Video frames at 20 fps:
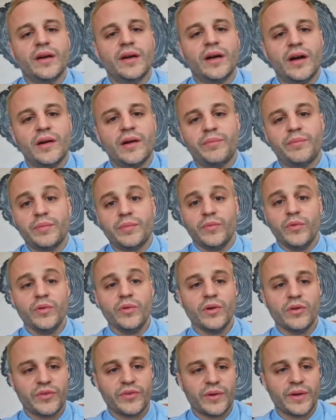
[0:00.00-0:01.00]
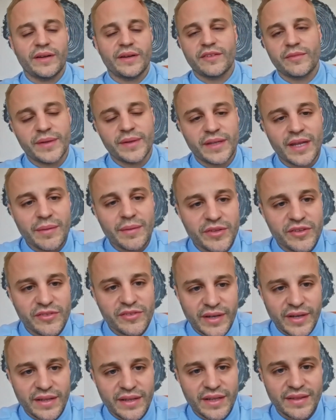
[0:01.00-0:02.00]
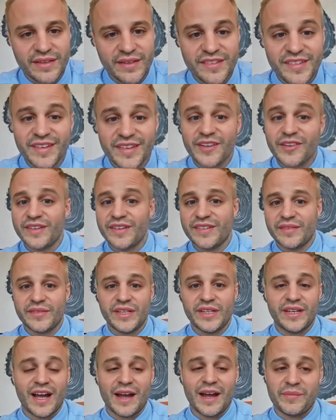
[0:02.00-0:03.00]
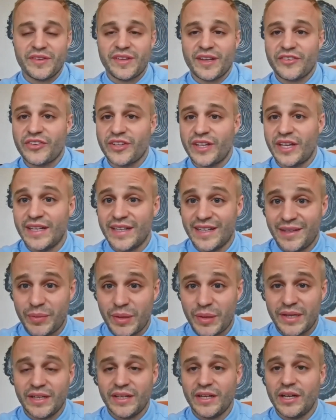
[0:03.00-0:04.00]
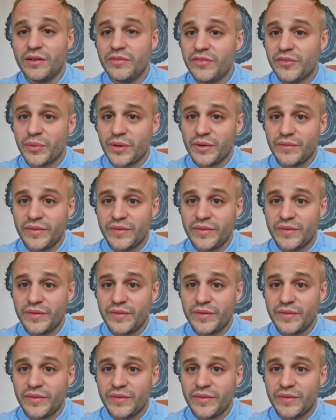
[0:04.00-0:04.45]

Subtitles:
But moreover, it has been demonstrated that this increase of D-dimer is actually independent of sort of